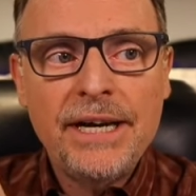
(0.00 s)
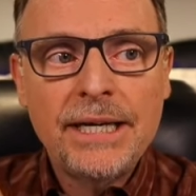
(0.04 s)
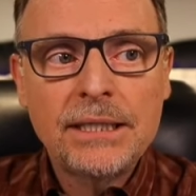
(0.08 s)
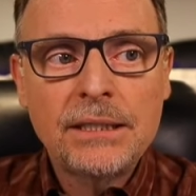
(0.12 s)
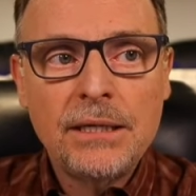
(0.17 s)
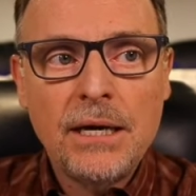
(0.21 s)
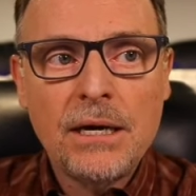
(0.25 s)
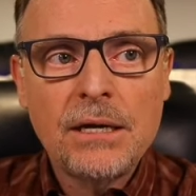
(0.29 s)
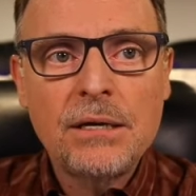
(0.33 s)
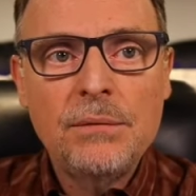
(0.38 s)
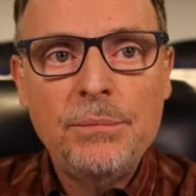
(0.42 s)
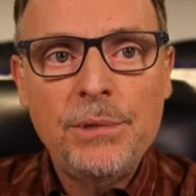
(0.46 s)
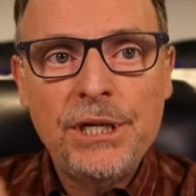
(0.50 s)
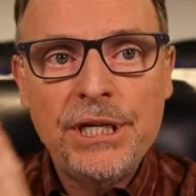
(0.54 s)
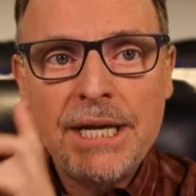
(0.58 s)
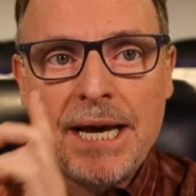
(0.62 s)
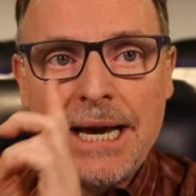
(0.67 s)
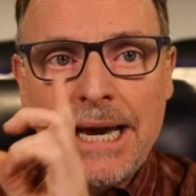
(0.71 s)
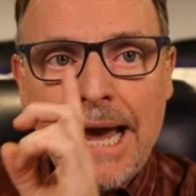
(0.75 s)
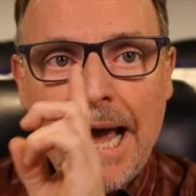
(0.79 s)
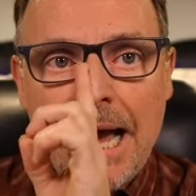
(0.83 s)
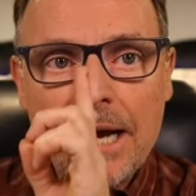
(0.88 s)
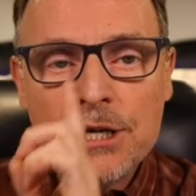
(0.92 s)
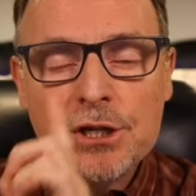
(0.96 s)
document. I
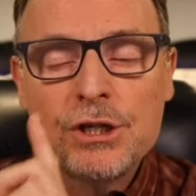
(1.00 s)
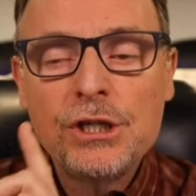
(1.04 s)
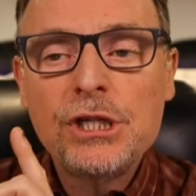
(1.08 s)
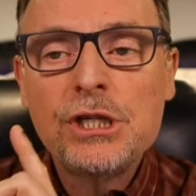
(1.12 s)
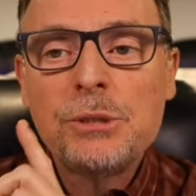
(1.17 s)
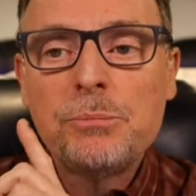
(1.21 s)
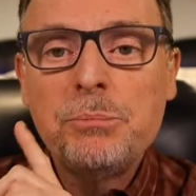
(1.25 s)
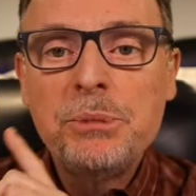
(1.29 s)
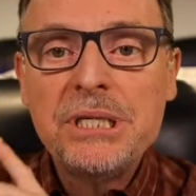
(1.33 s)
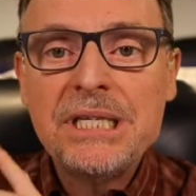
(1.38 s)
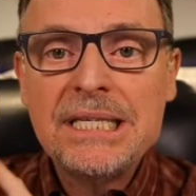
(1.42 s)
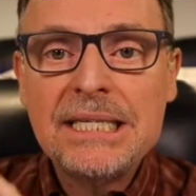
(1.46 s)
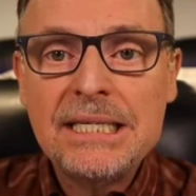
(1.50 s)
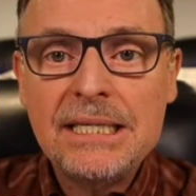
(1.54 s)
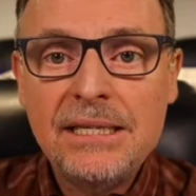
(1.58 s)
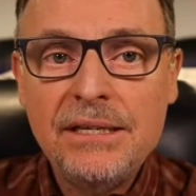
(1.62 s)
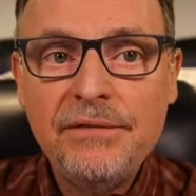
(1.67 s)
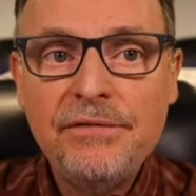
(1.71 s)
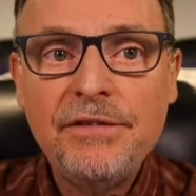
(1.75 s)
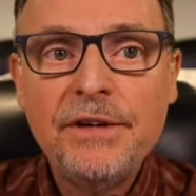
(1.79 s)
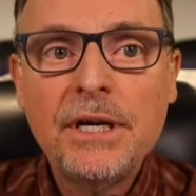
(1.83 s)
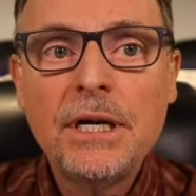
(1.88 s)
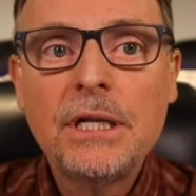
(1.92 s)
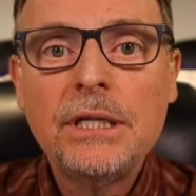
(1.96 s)
actually
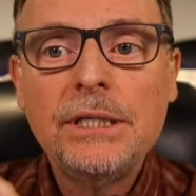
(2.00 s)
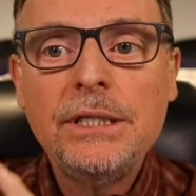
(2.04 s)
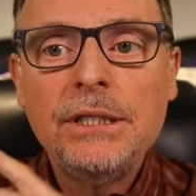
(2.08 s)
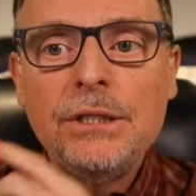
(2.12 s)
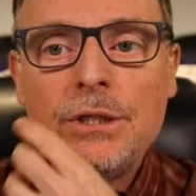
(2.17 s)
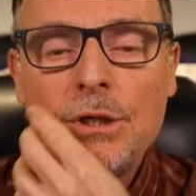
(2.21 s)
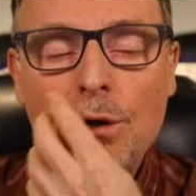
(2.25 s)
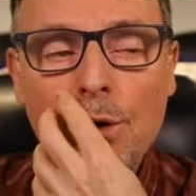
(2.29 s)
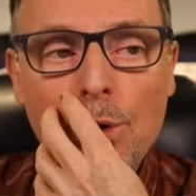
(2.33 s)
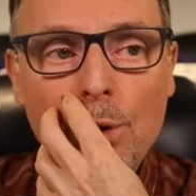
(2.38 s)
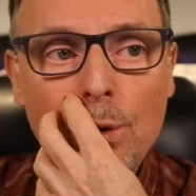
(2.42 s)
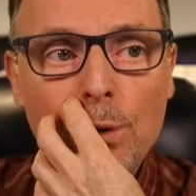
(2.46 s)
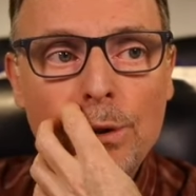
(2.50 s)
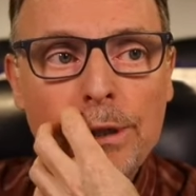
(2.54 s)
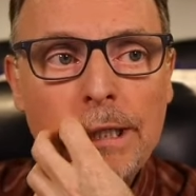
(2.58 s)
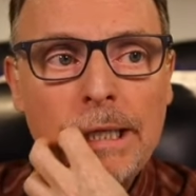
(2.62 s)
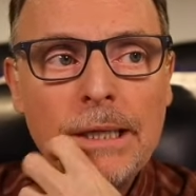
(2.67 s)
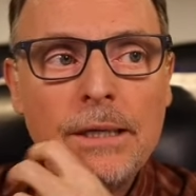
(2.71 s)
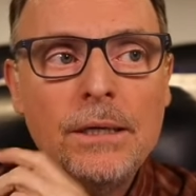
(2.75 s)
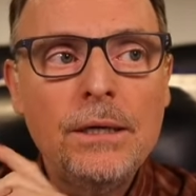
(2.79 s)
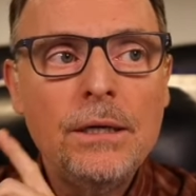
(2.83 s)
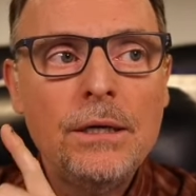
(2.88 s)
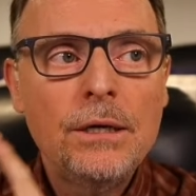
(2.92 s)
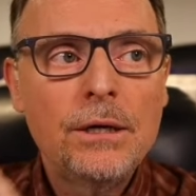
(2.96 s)
specifically told
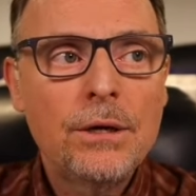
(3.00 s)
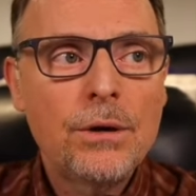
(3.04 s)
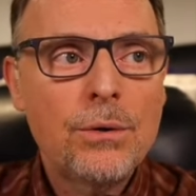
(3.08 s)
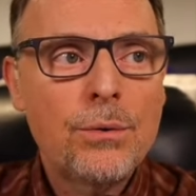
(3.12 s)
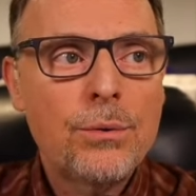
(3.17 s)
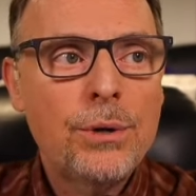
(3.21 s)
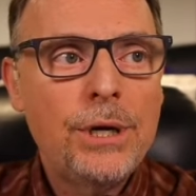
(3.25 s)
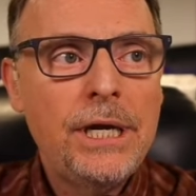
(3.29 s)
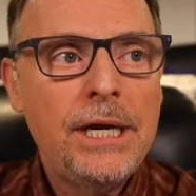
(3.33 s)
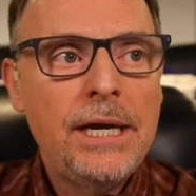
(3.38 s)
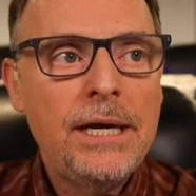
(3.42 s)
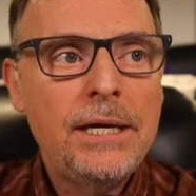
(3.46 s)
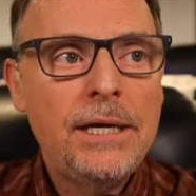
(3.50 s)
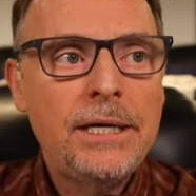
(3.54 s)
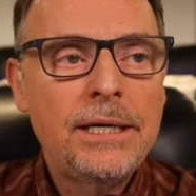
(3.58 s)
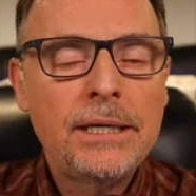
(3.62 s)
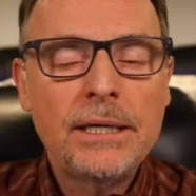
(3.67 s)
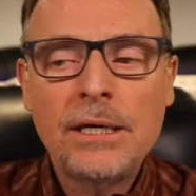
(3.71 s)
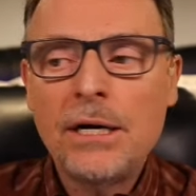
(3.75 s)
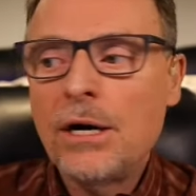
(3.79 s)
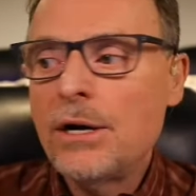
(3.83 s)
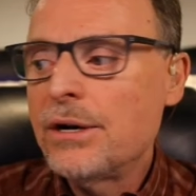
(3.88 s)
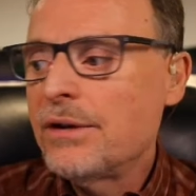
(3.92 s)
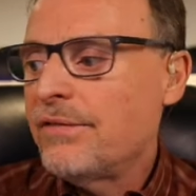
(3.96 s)
it, create
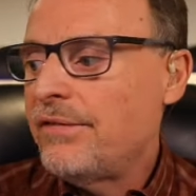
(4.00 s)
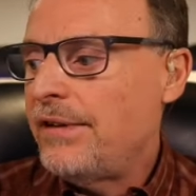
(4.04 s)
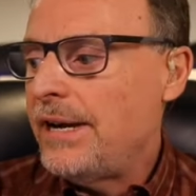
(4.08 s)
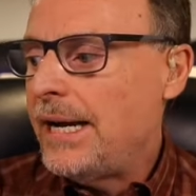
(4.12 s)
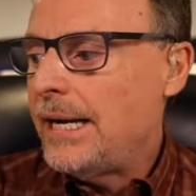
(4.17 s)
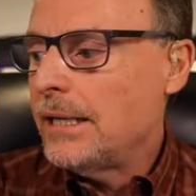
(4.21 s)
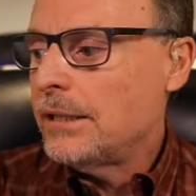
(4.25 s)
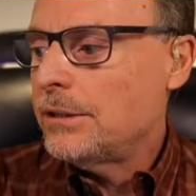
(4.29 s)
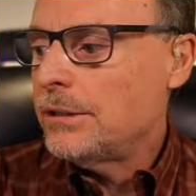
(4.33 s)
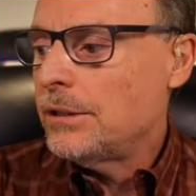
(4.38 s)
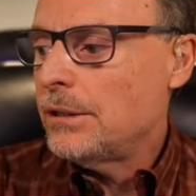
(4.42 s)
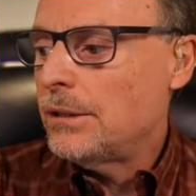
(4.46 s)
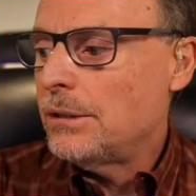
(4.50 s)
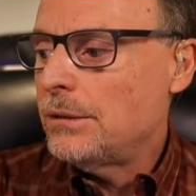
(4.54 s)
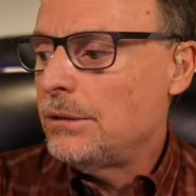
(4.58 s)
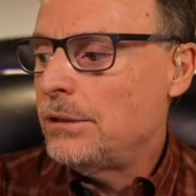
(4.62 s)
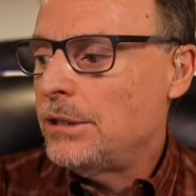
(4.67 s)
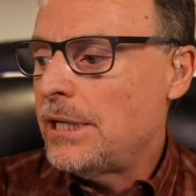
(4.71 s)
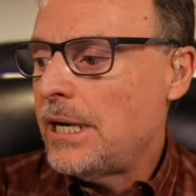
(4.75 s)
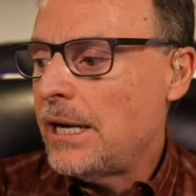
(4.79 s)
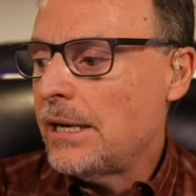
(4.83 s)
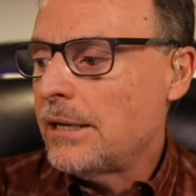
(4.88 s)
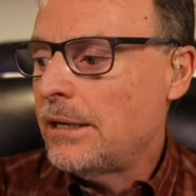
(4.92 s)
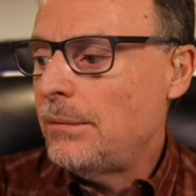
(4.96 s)
an artifact
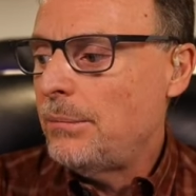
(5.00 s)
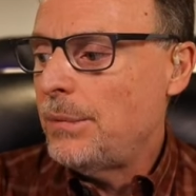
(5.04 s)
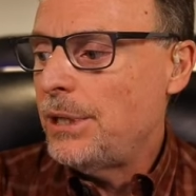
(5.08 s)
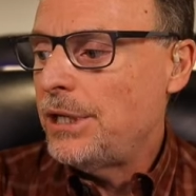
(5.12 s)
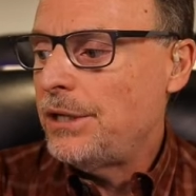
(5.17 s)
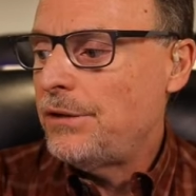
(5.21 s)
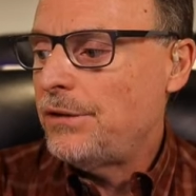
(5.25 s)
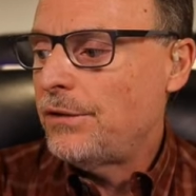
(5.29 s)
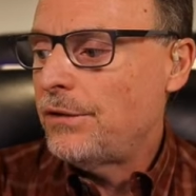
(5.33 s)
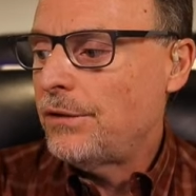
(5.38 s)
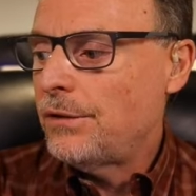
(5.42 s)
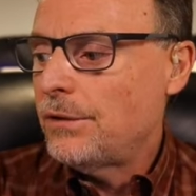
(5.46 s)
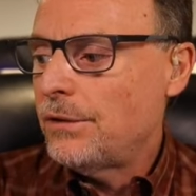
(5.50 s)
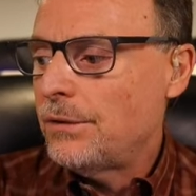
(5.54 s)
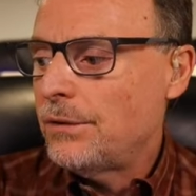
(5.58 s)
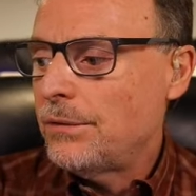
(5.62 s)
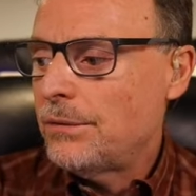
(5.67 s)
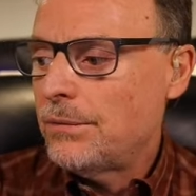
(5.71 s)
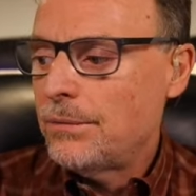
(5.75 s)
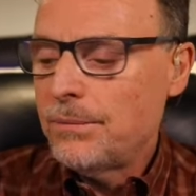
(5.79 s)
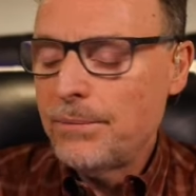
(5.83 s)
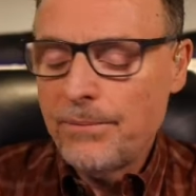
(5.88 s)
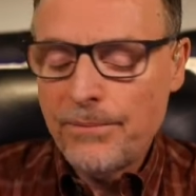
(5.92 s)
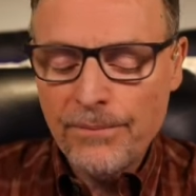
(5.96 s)
document.
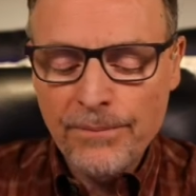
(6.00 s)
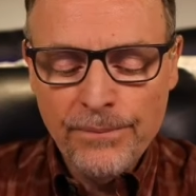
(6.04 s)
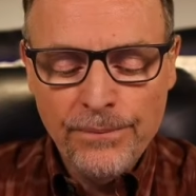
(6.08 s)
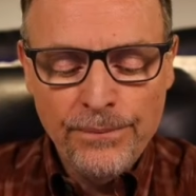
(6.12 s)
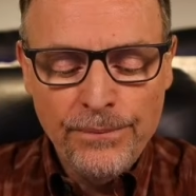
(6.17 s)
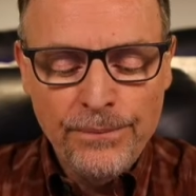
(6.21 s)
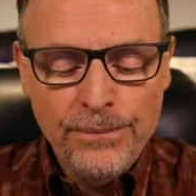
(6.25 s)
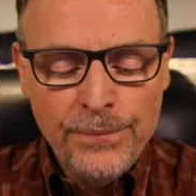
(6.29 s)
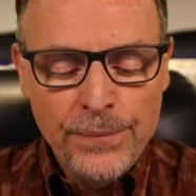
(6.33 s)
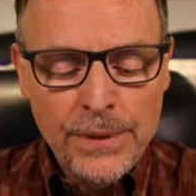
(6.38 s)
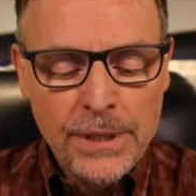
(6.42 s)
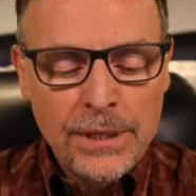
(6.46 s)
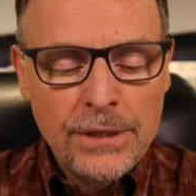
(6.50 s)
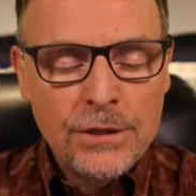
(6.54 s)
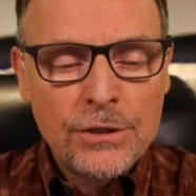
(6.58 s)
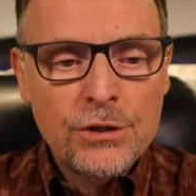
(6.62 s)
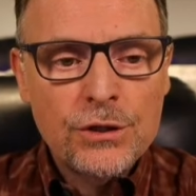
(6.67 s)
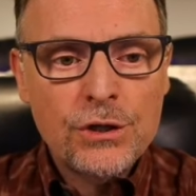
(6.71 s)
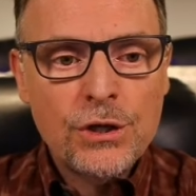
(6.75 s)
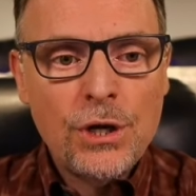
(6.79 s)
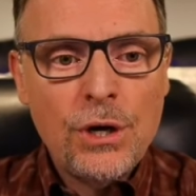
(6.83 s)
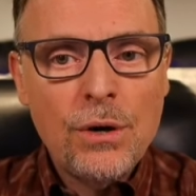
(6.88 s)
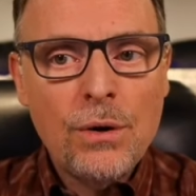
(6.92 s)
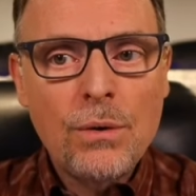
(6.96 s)

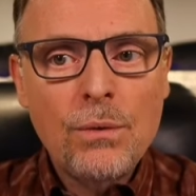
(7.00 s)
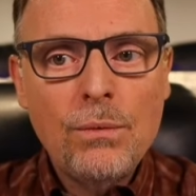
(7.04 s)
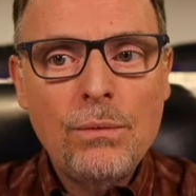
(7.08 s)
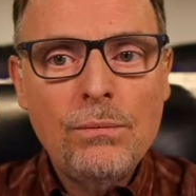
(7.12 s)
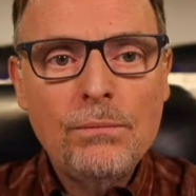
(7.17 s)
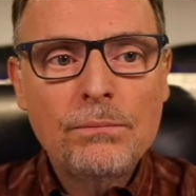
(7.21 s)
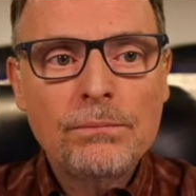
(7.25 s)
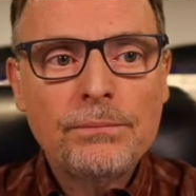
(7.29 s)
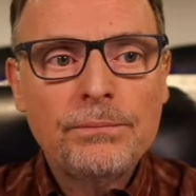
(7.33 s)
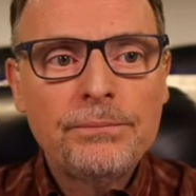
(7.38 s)
So